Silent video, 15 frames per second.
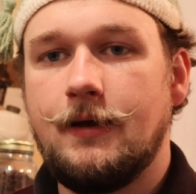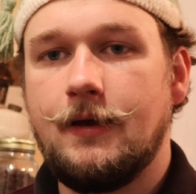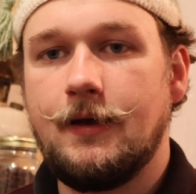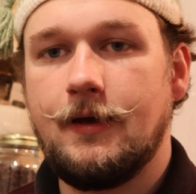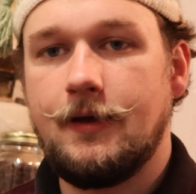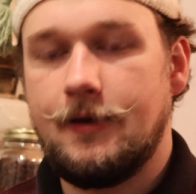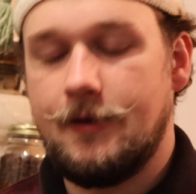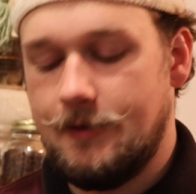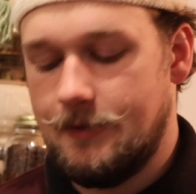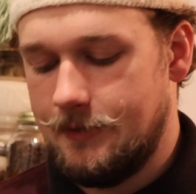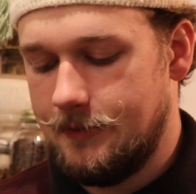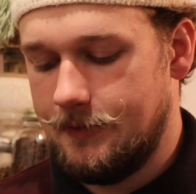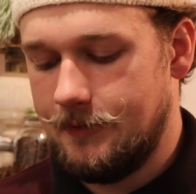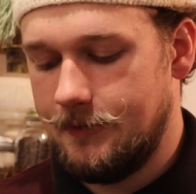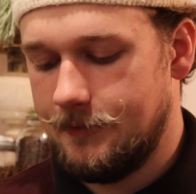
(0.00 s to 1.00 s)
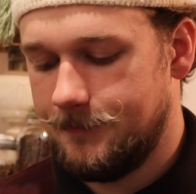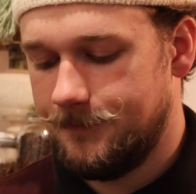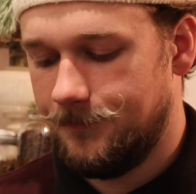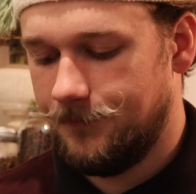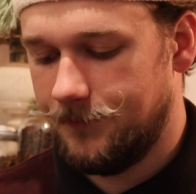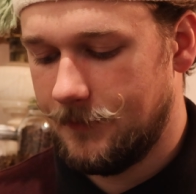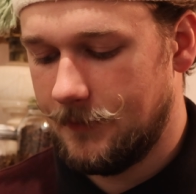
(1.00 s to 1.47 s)
I
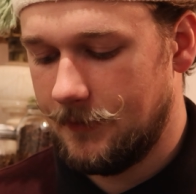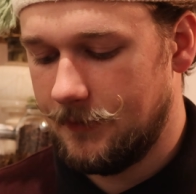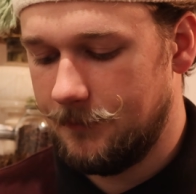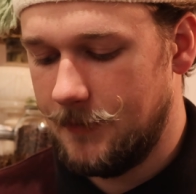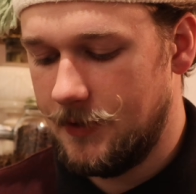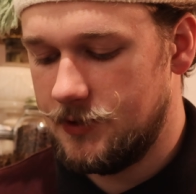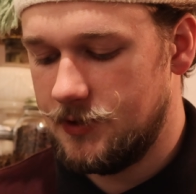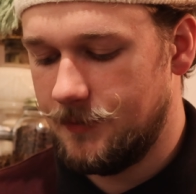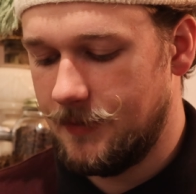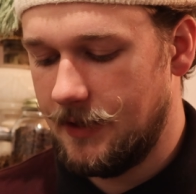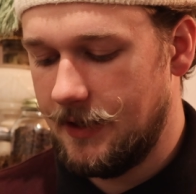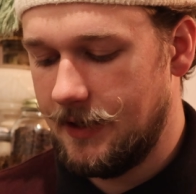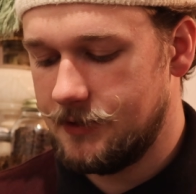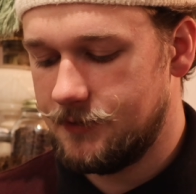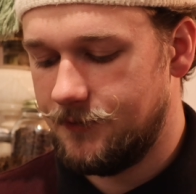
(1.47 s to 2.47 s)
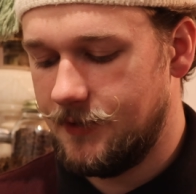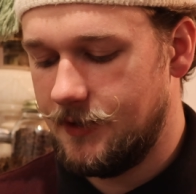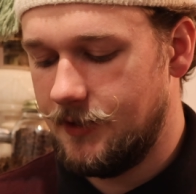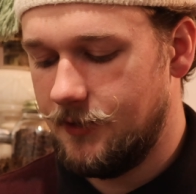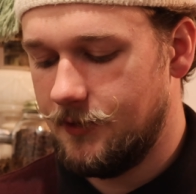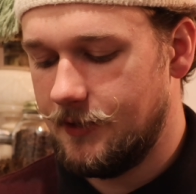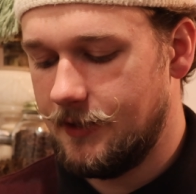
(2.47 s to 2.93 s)
mentioned in my last
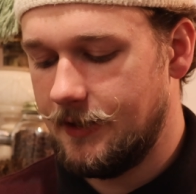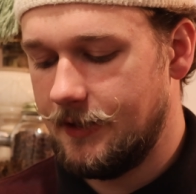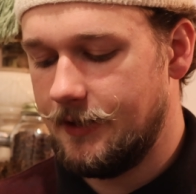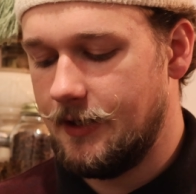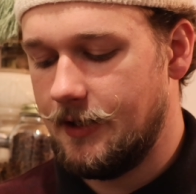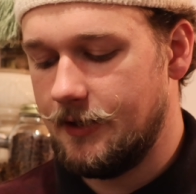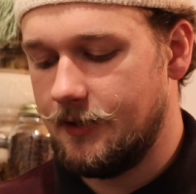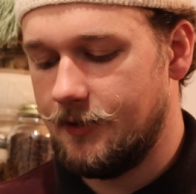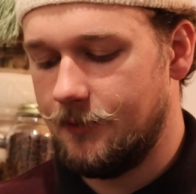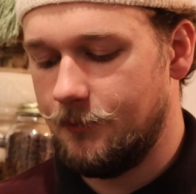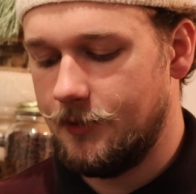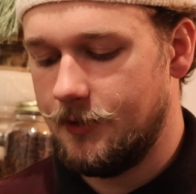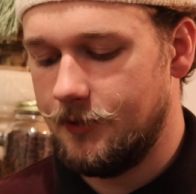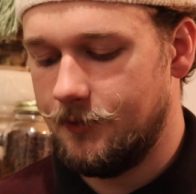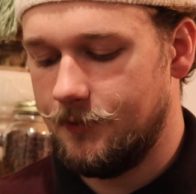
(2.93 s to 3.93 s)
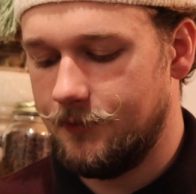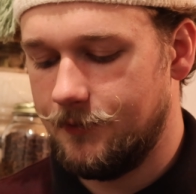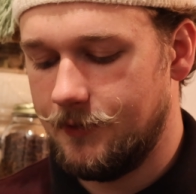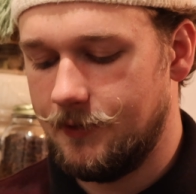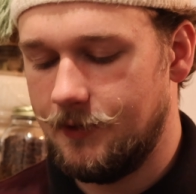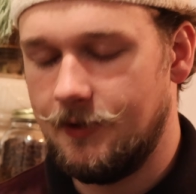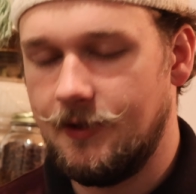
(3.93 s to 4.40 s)
video that I'd gotten one of
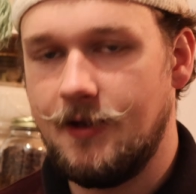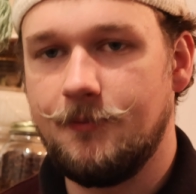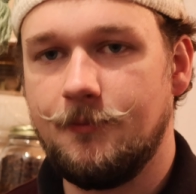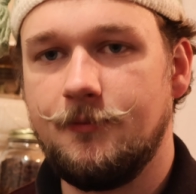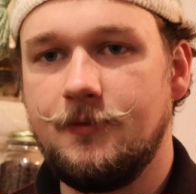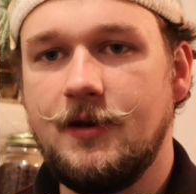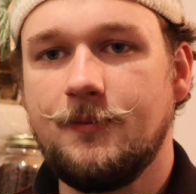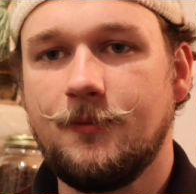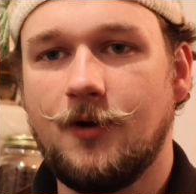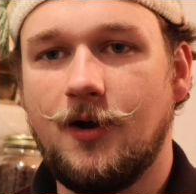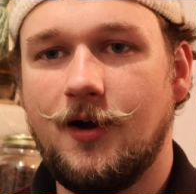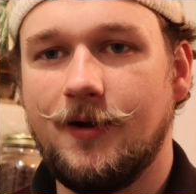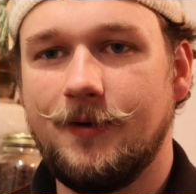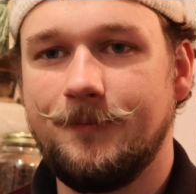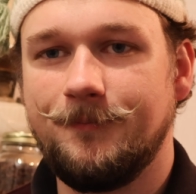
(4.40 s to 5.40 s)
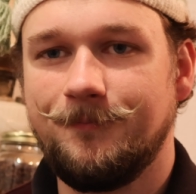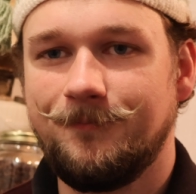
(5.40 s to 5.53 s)
those the Nimrod